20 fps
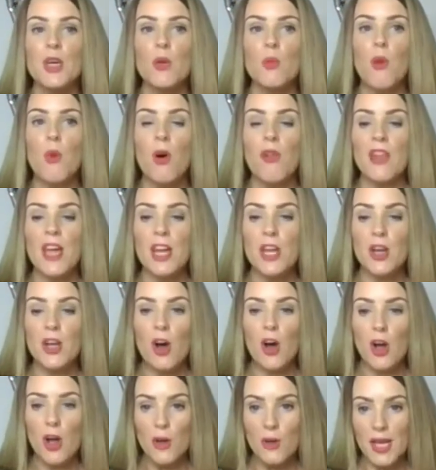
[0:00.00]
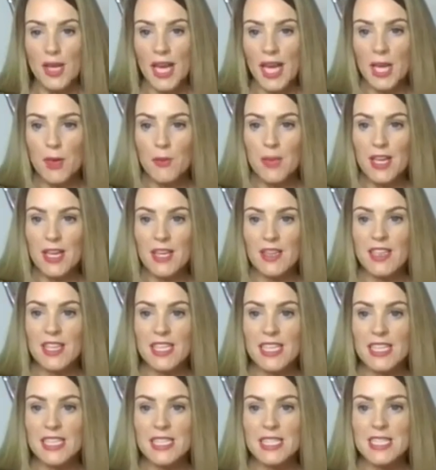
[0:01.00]
What they're not okay with
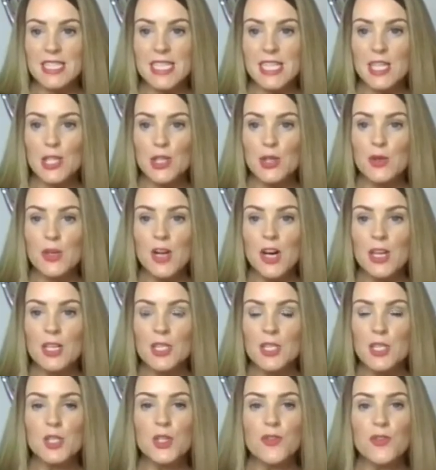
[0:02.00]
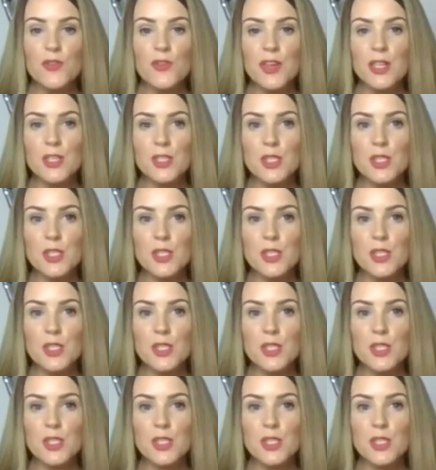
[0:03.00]
is seeing you guys suffer.